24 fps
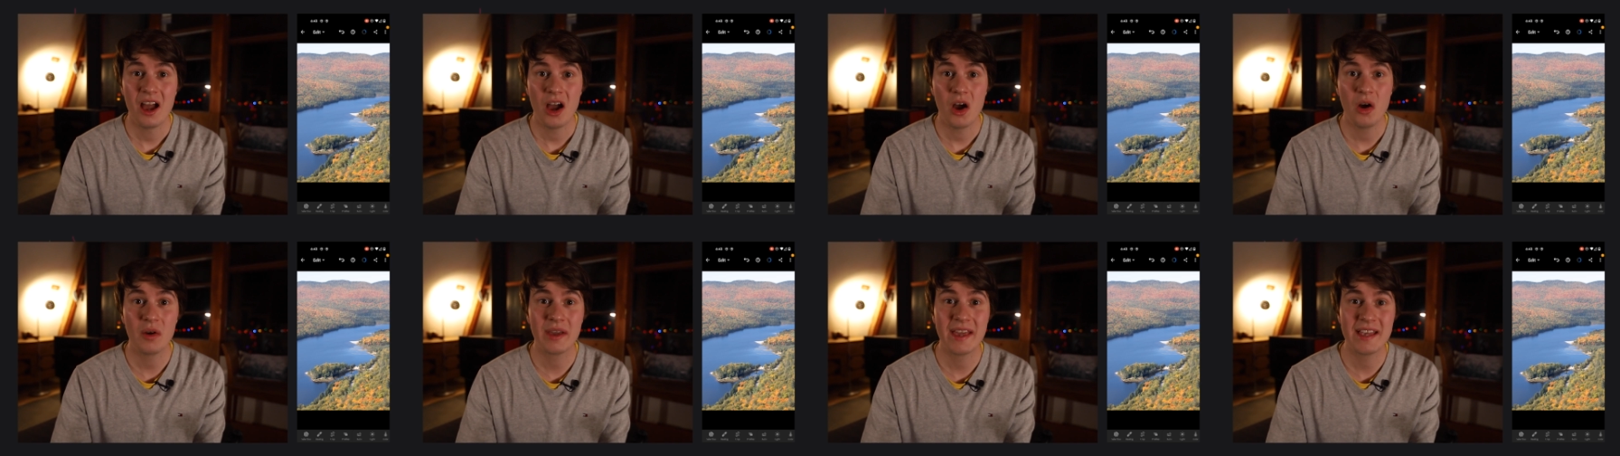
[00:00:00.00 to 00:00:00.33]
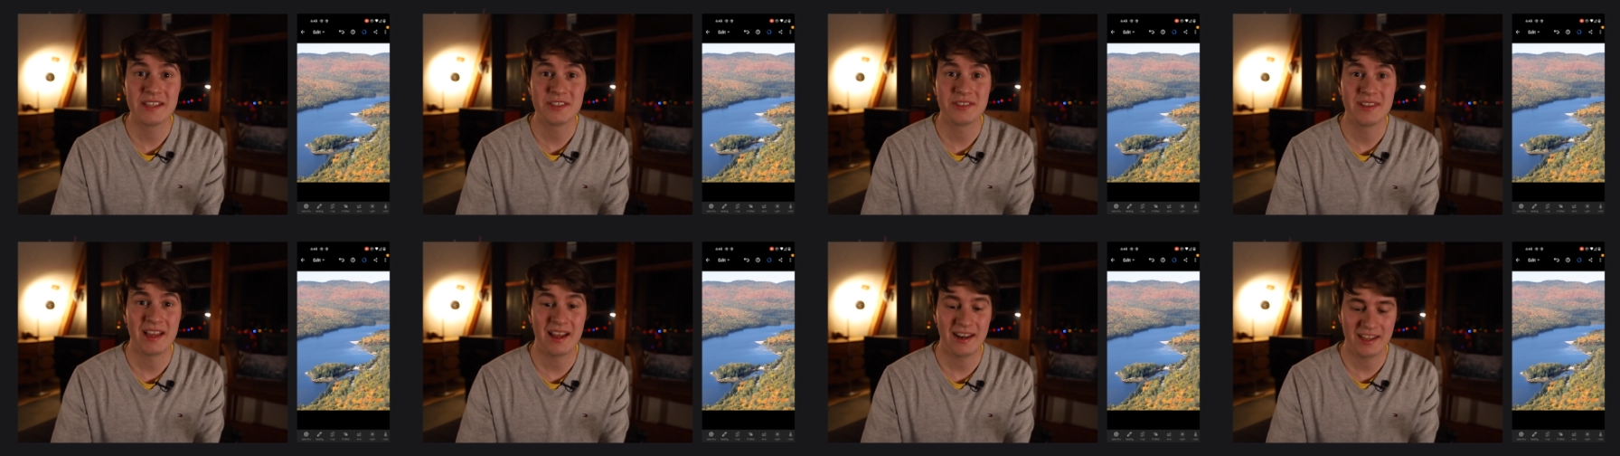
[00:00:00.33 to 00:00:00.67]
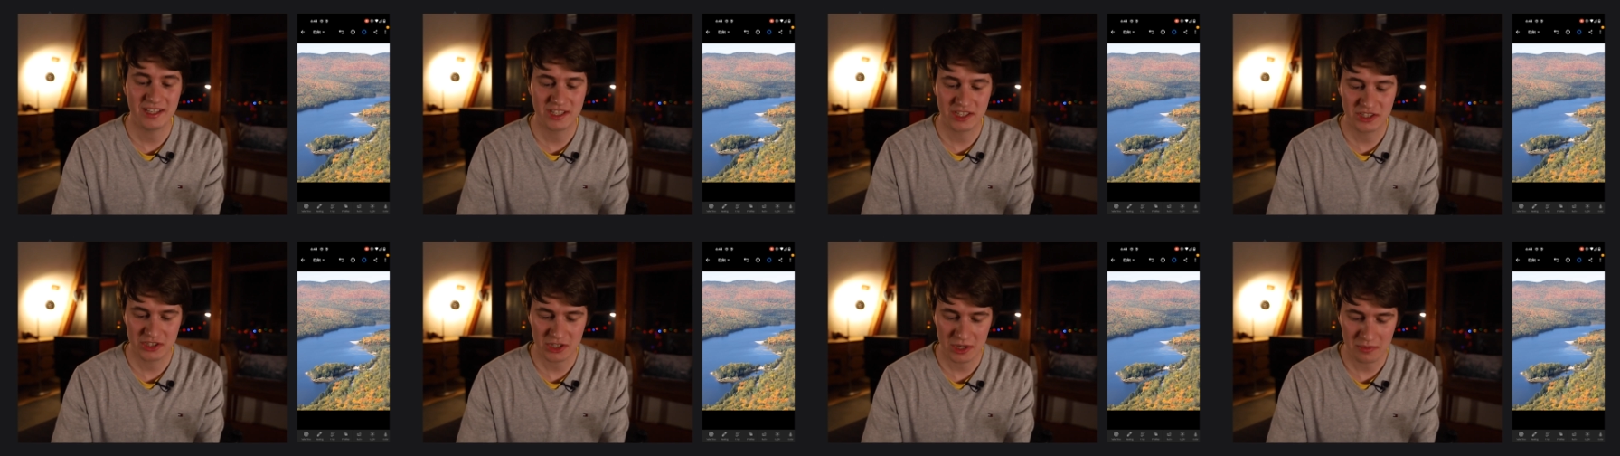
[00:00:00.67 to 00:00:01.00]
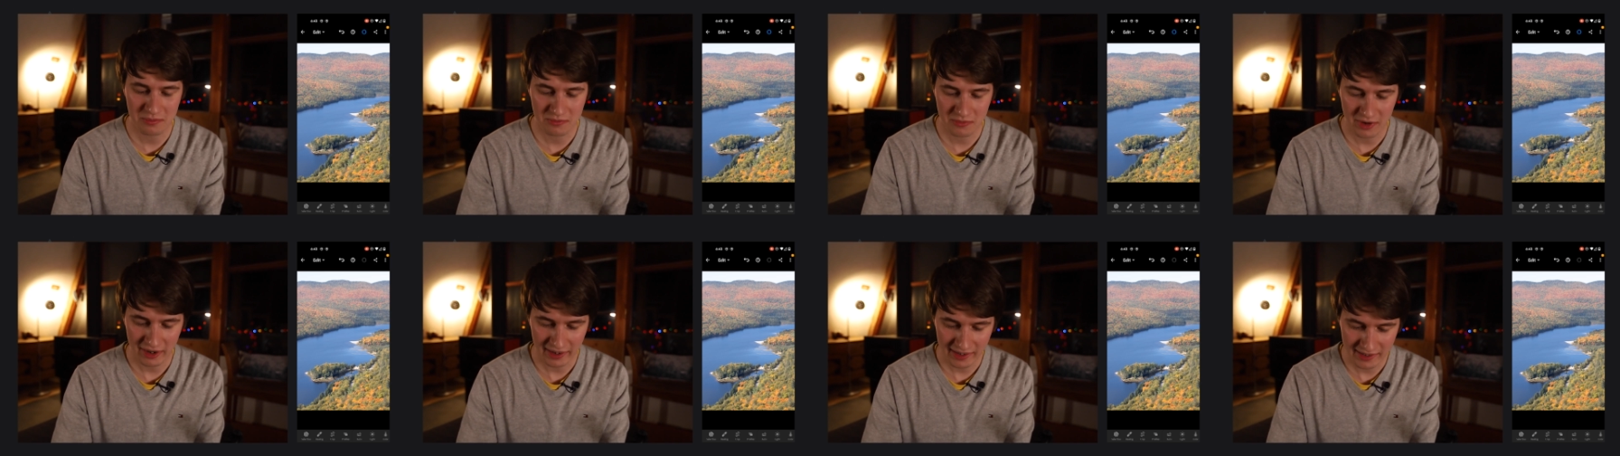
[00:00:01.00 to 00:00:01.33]
Okay, so now let's
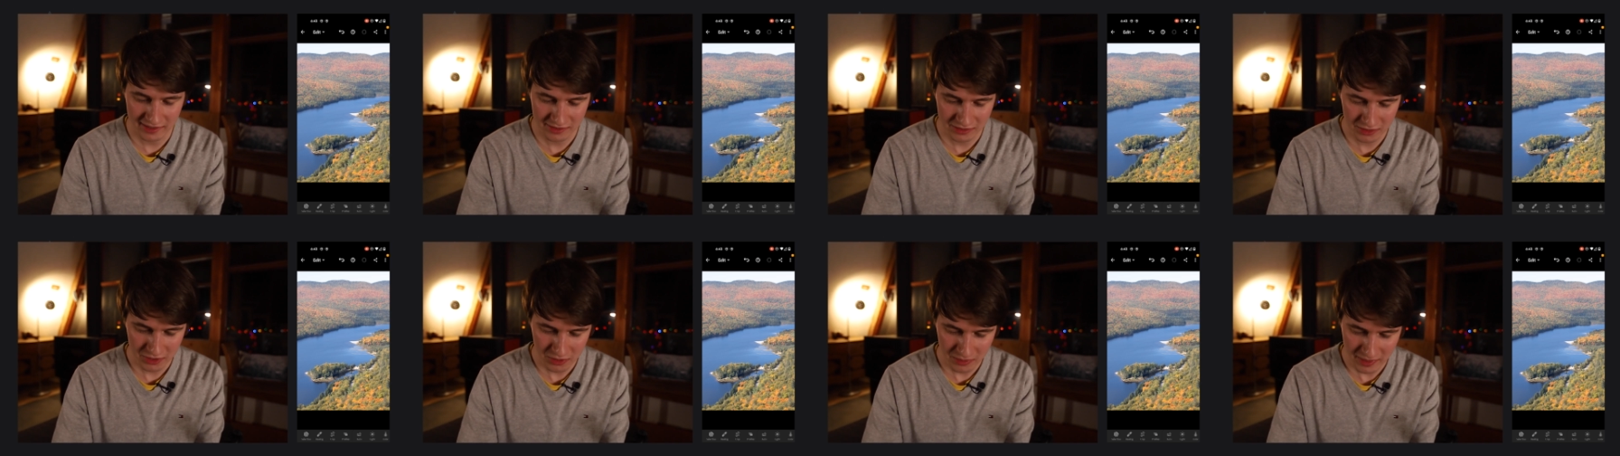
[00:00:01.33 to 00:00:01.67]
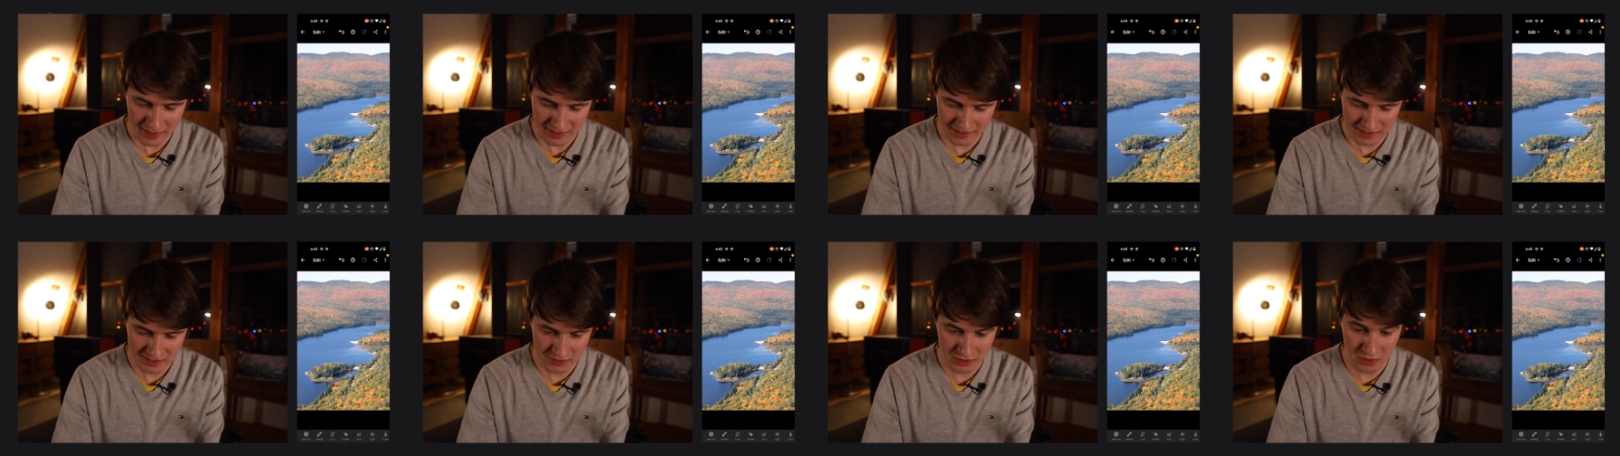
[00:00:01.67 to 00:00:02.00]
jump right into it.